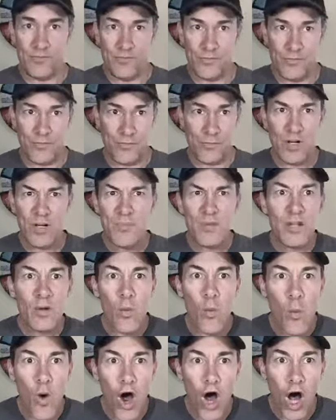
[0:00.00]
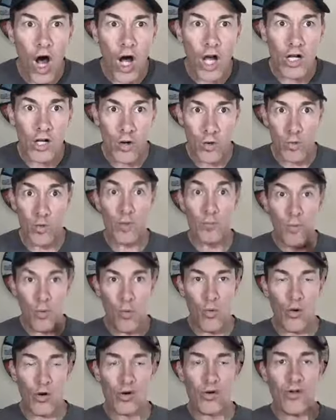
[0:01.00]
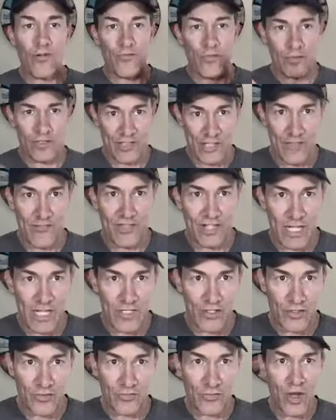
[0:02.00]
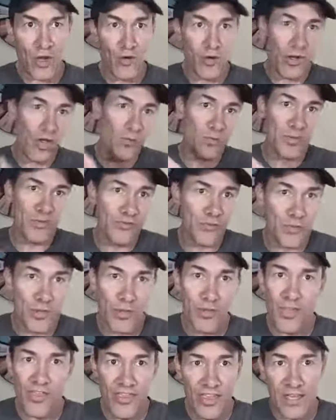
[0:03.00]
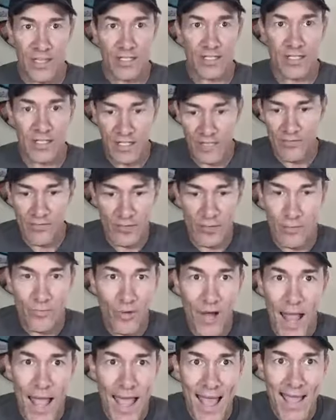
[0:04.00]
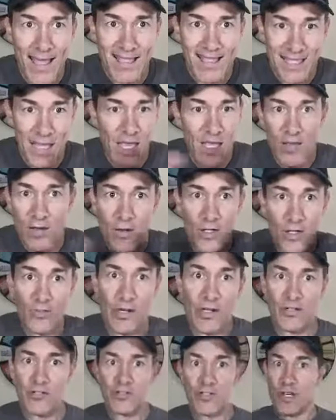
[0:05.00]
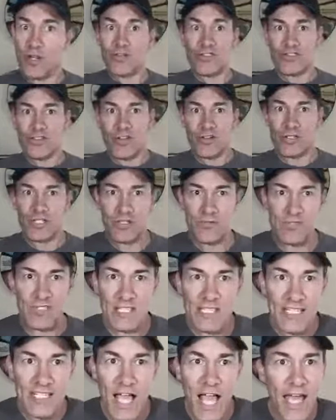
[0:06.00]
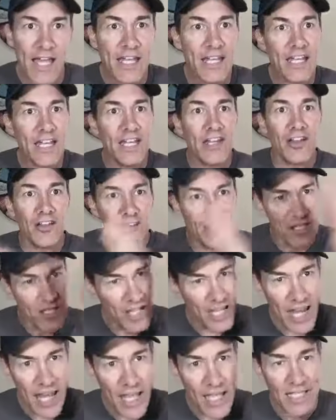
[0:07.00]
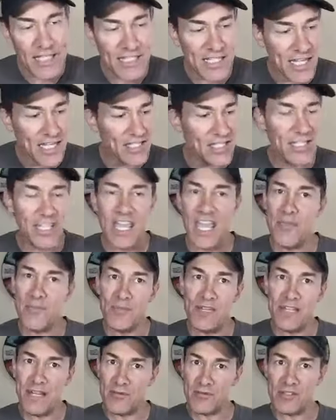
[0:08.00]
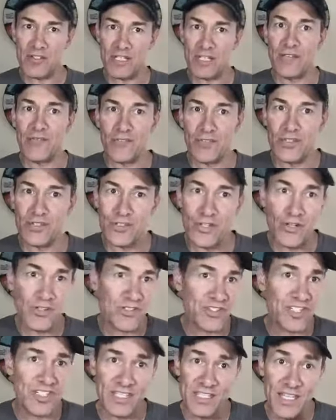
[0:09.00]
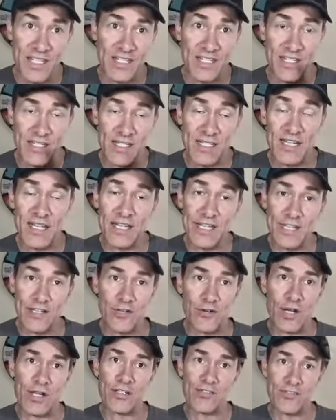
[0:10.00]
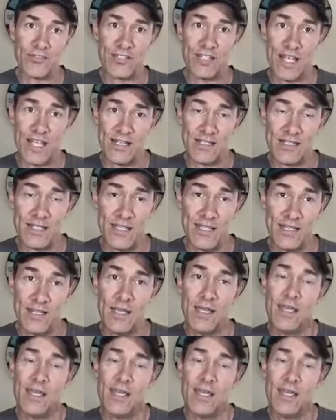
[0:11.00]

20-minute walk or more for 7 days in a row, along with a few other things, I'll give you a prize, a Trainer Joe shirt. She was excited, and on the last day she came in, I was going to give her the shirt. She said she didn't get her exercise in